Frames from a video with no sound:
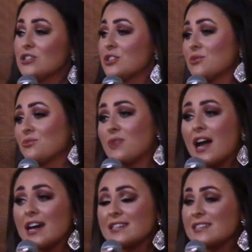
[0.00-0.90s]
just
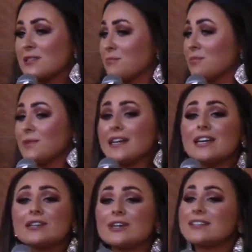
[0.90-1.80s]
rest,
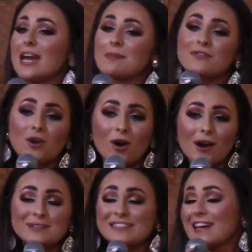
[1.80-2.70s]
play a good game of
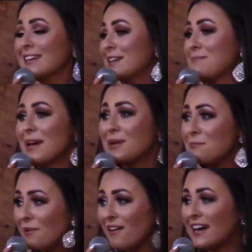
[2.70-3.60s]
cards without any
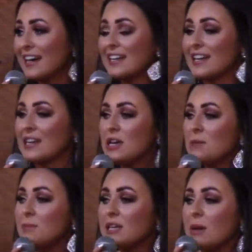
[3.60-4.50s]
makeup on, and
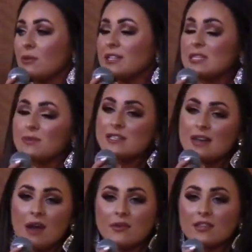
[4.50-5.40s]
being able to spend
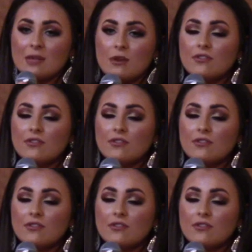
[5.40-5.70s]
time with them.